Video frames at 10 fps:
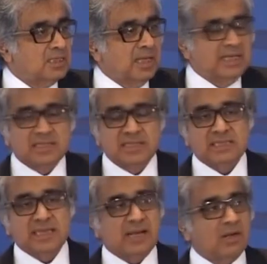And it's,
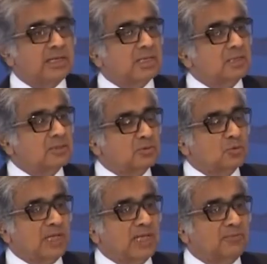it's ironical
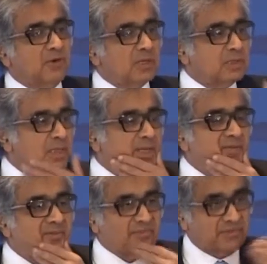to tell a foreign uh,
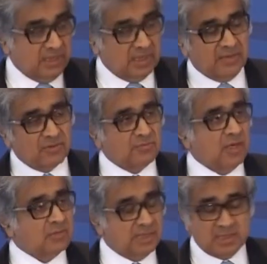investor, as of
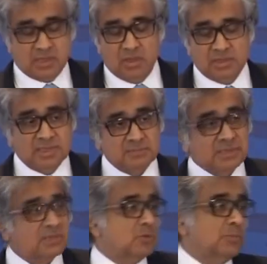now, there is a wrong
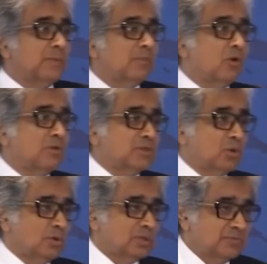judgment of Supreme Court which
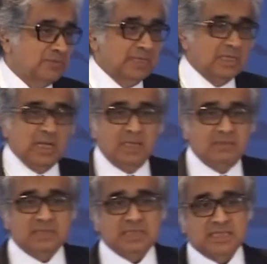holds the field,
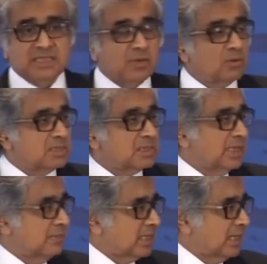which says shareholders'
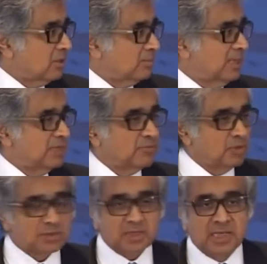agreement cannot be
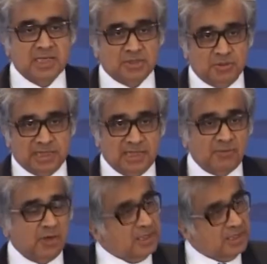enforced. So you tell a
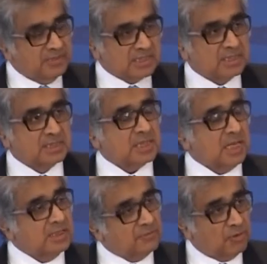foreign investor this
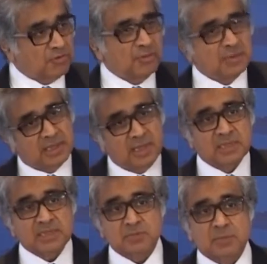unenforceable
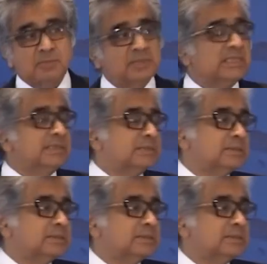agreement is property.